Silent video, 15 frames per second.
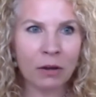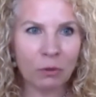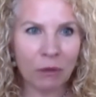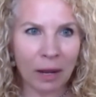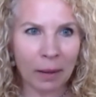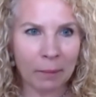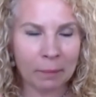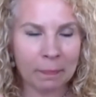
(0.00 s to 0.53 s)

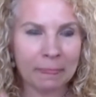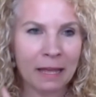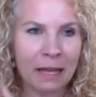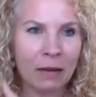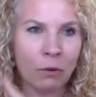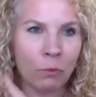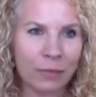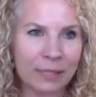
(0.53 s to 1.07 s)
um,
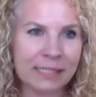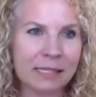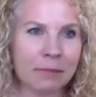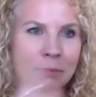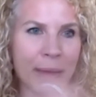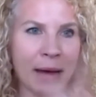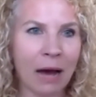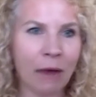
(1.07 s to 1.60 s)

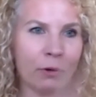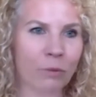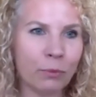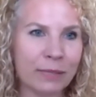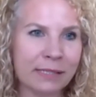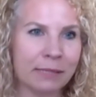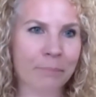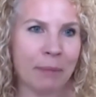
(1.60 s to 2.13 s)
wisdom, power,
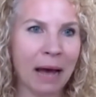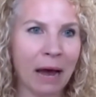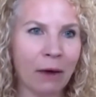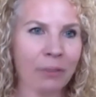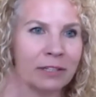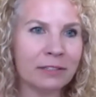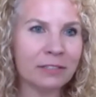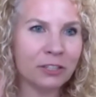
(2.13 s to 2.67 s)
wisdom,
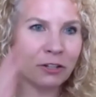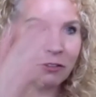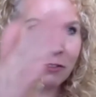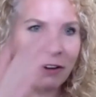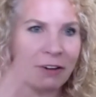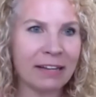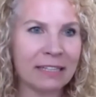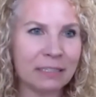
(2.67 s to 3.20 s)
power. You're
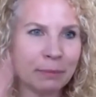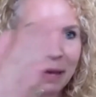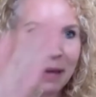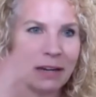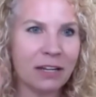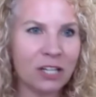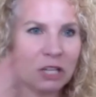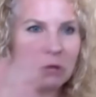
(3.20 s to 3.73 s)
very
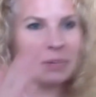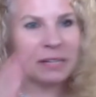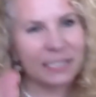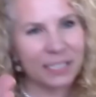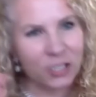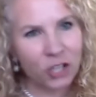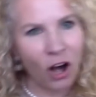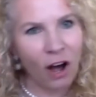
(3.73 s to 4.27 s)
independent. You don't need
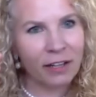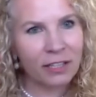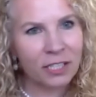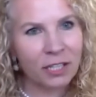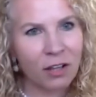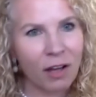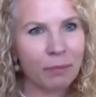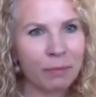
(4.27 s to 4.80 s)
to talk
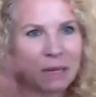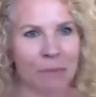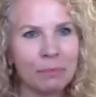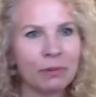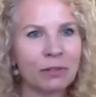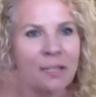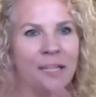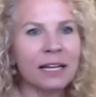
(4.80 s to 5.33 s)
to a lot of
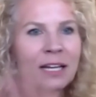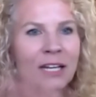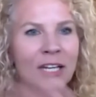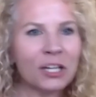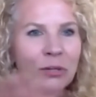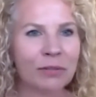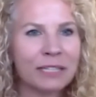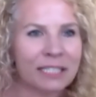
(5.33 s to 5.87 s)
people.
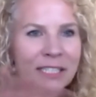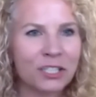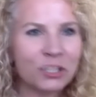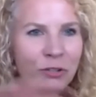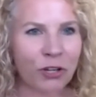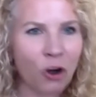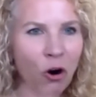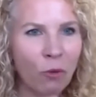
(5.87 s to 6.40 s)
You don't need to
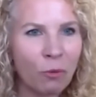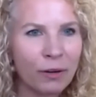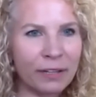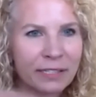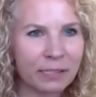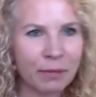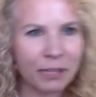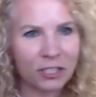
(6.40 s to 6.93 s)
do your homework
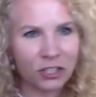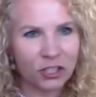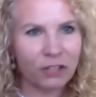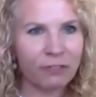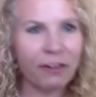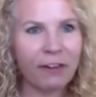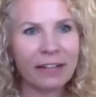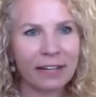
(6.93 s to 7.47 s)
as much.
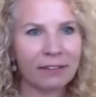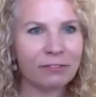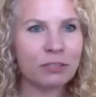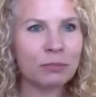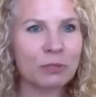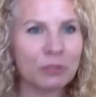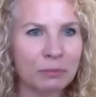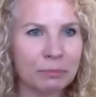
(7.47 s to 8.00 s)
You're very
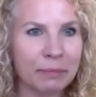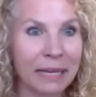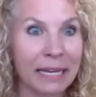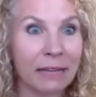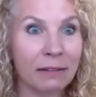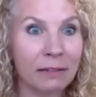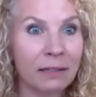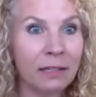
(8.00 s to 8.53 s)
comfortable
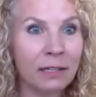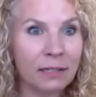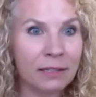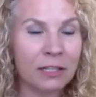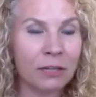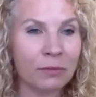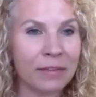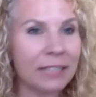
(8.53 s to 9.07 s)
being,
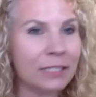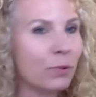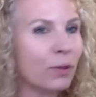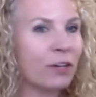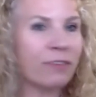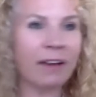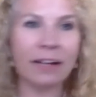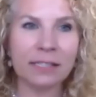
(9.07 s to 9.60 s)
you know, that's why
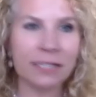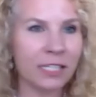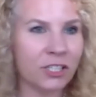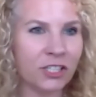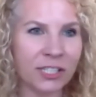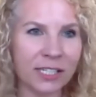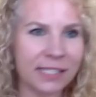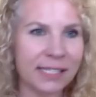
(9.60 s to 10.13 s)
you've had such
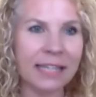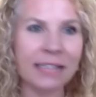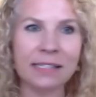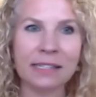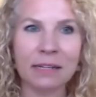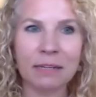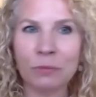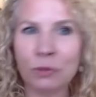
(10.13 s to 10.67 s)

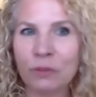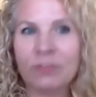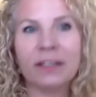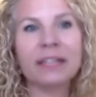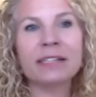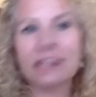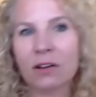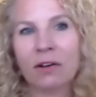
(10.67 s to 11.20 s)
success in
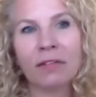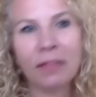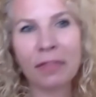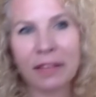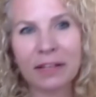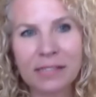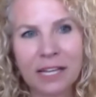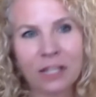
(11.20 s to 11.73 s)
movies and all the
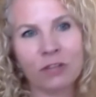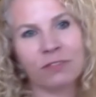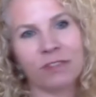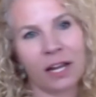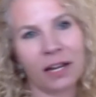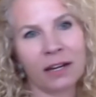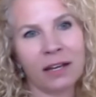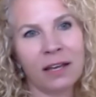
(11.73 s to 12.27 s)
things that you've
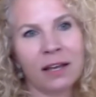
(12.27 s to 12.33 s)
done,